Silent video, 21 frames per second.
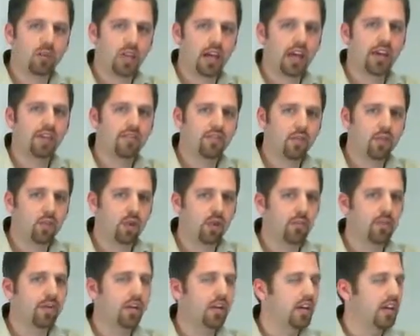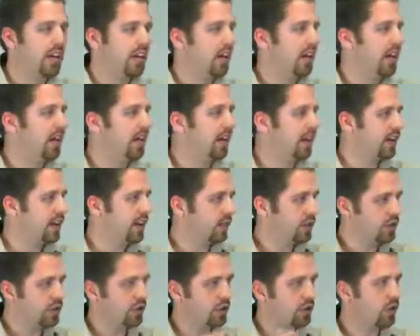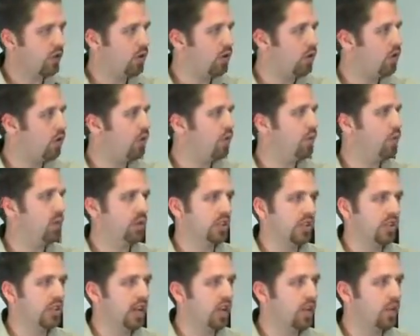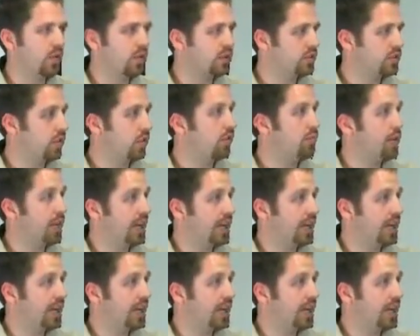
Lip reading: platform that covers your whole home with a lot of what's called